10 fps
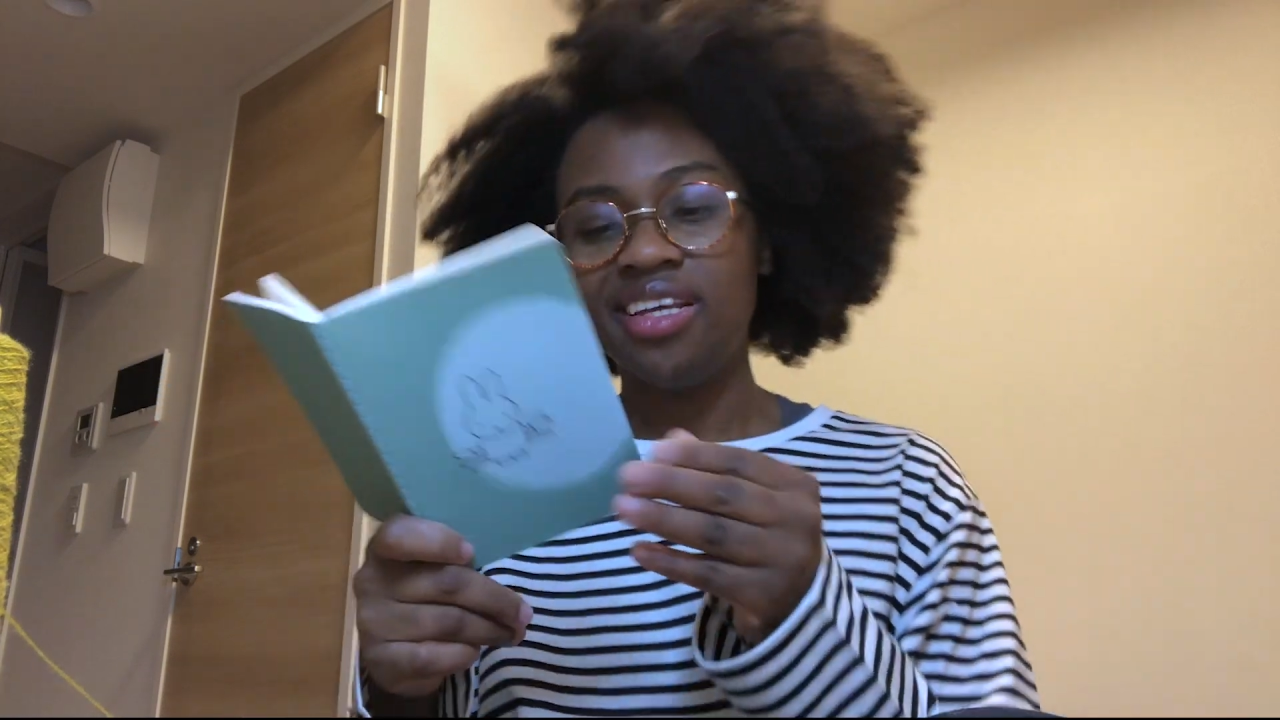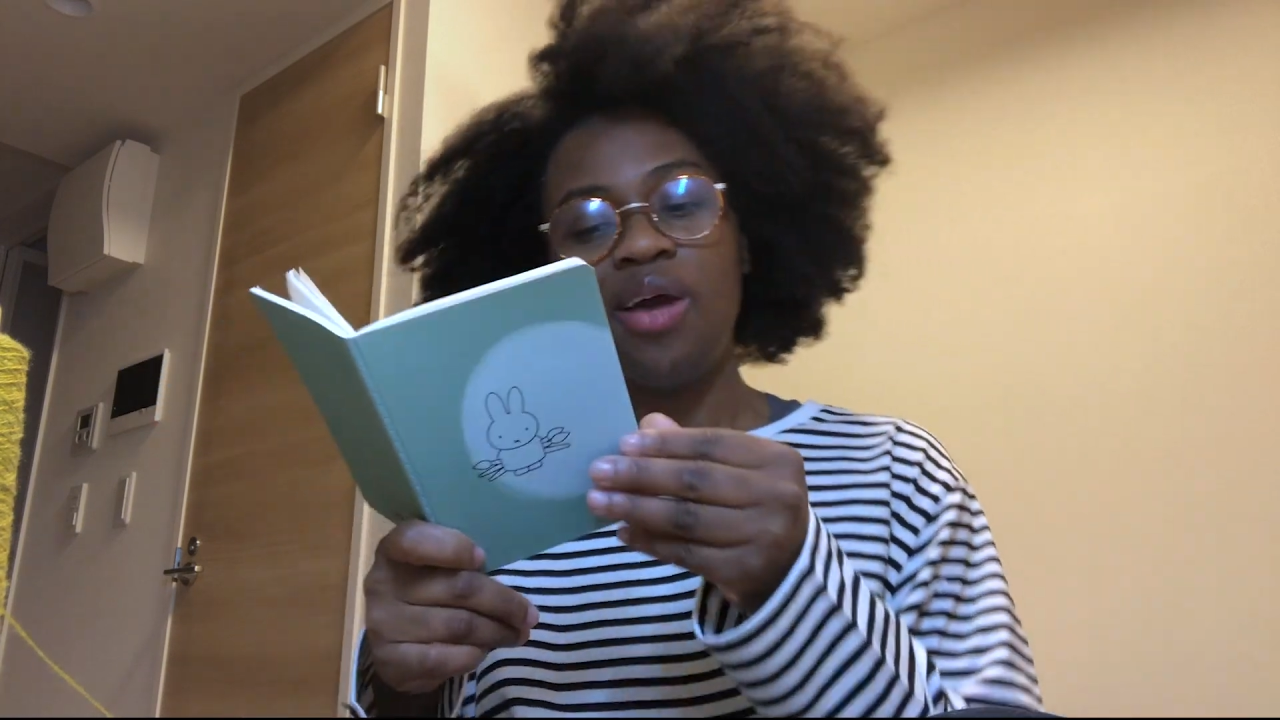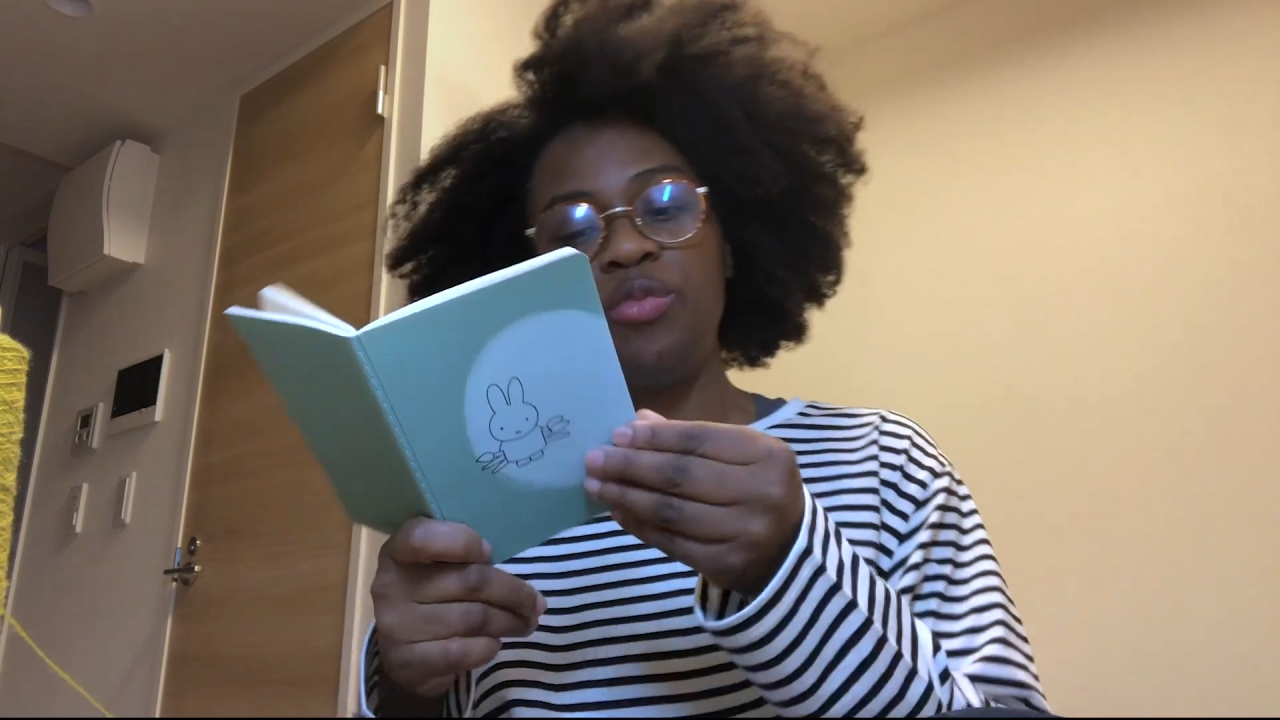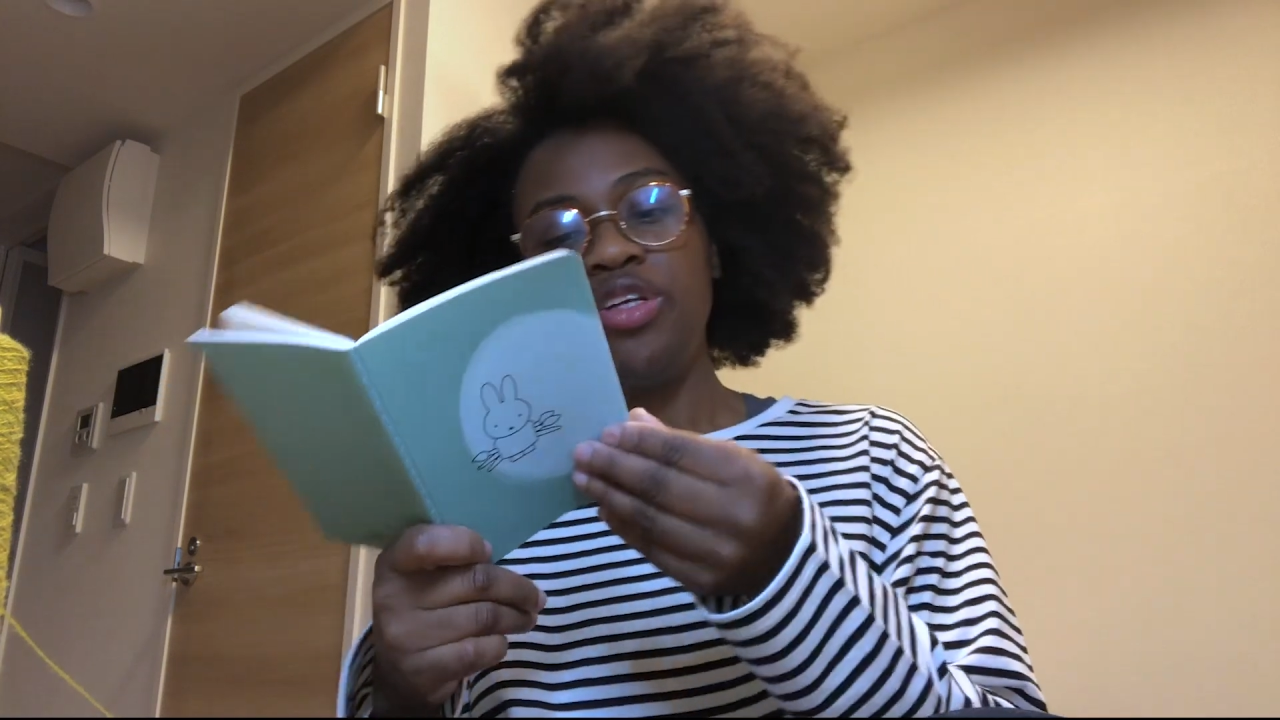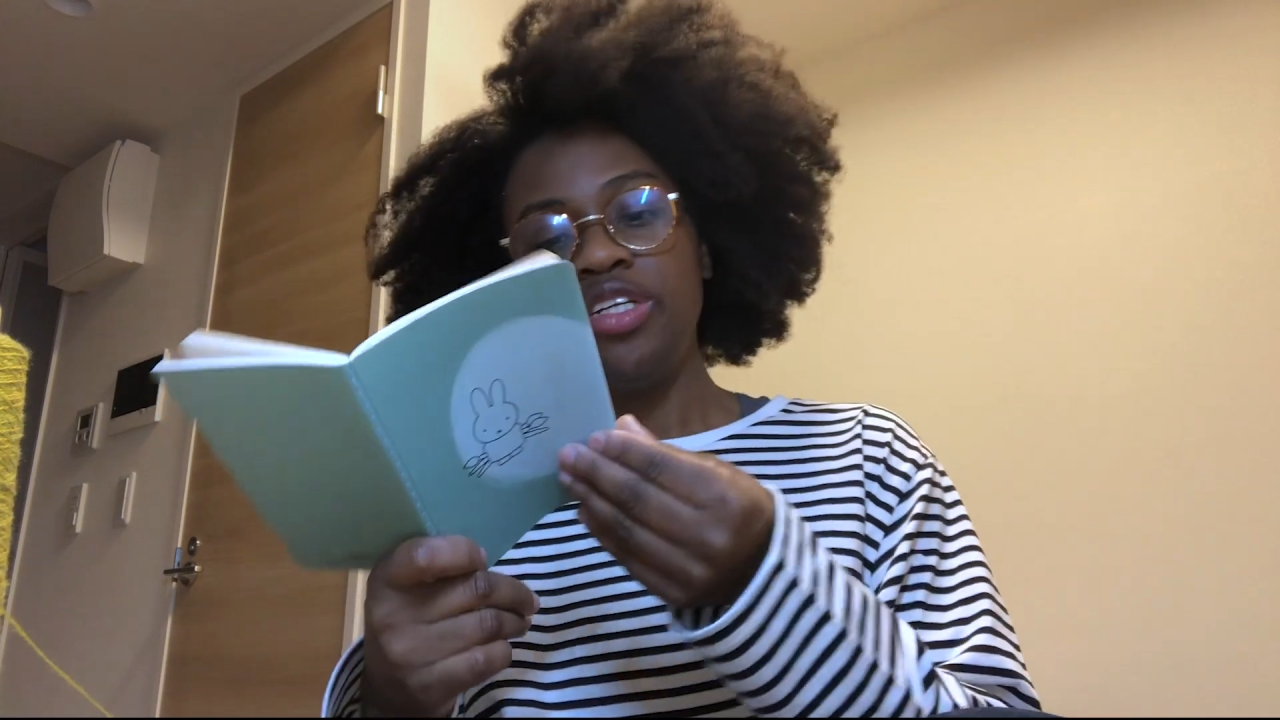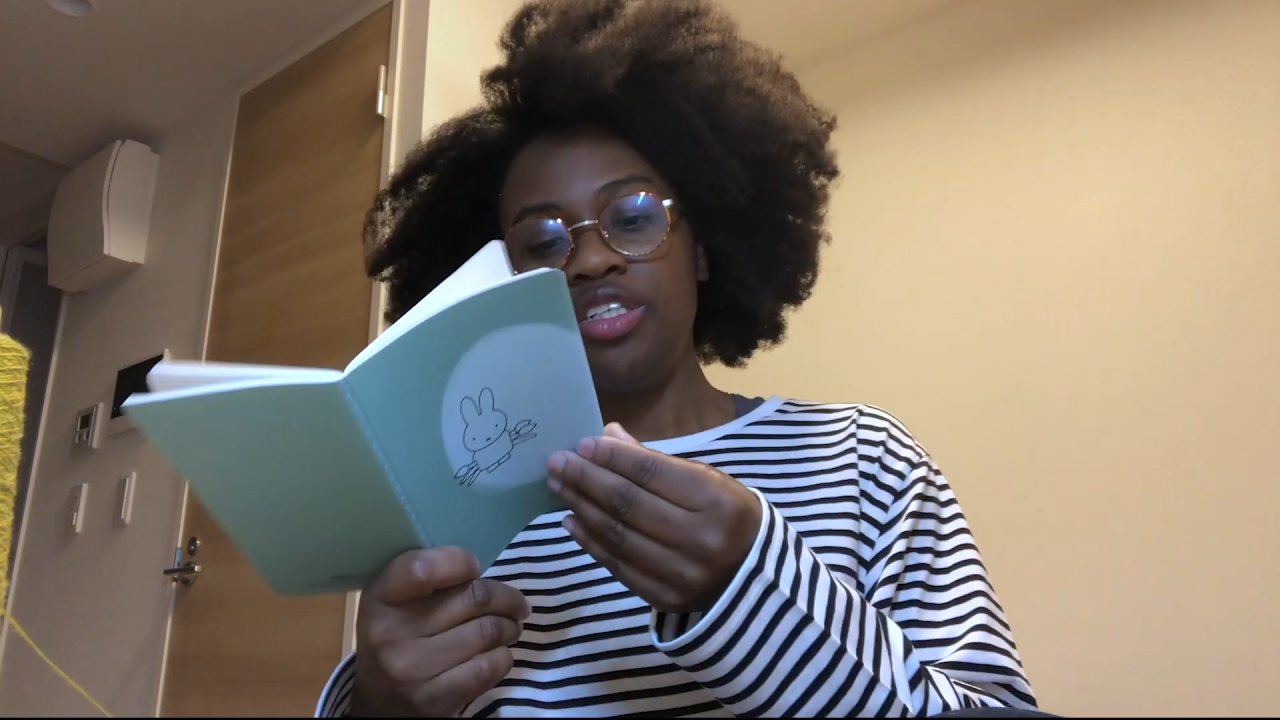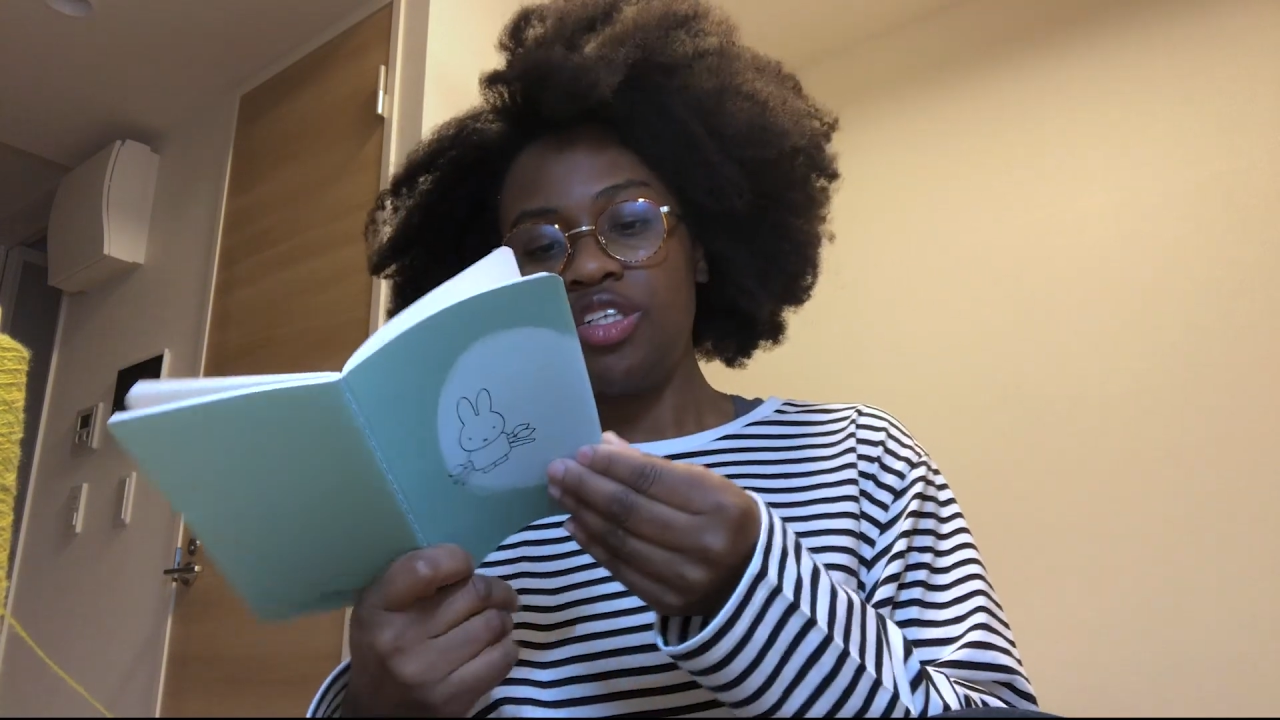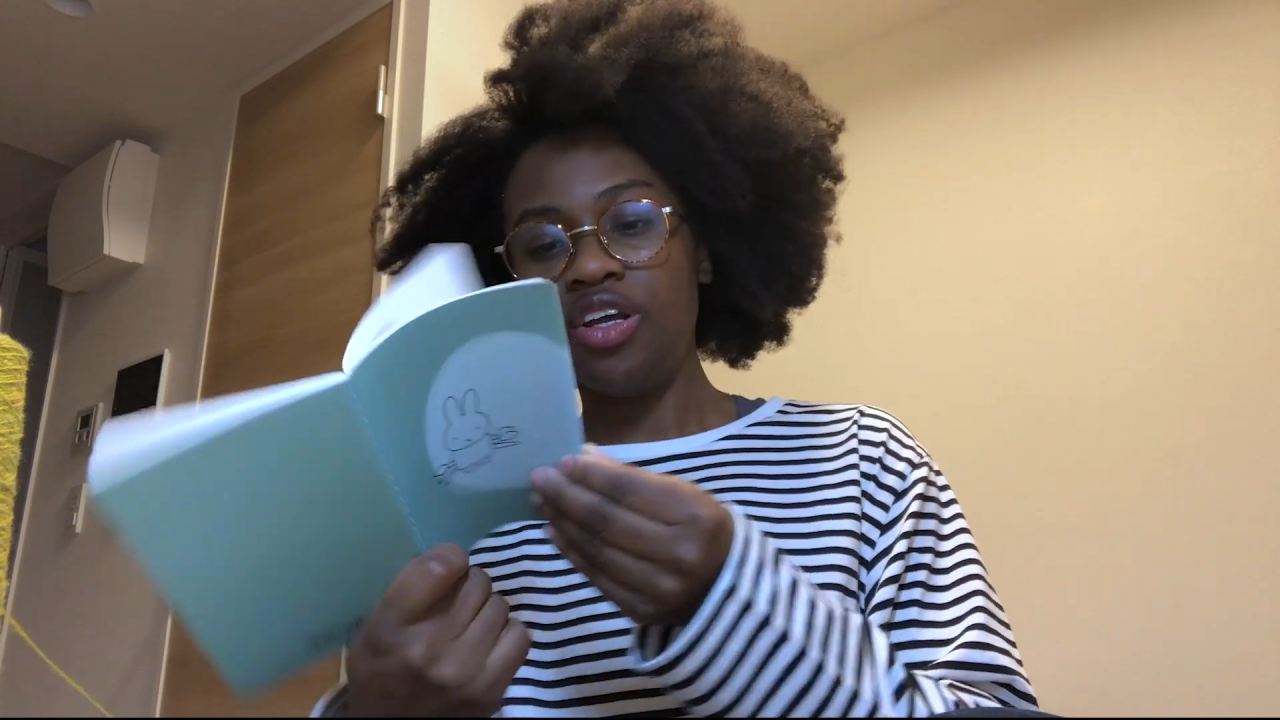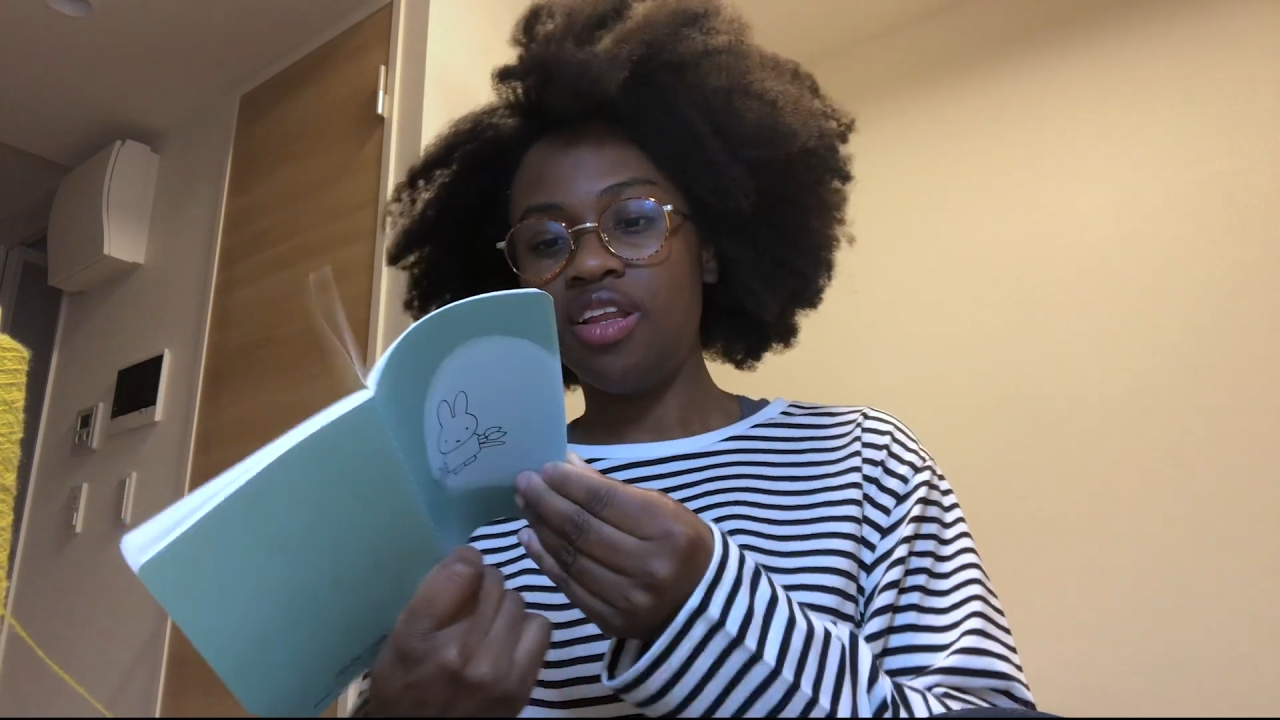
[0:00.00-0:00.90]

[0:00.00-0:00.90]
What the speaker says: I'm pretty sure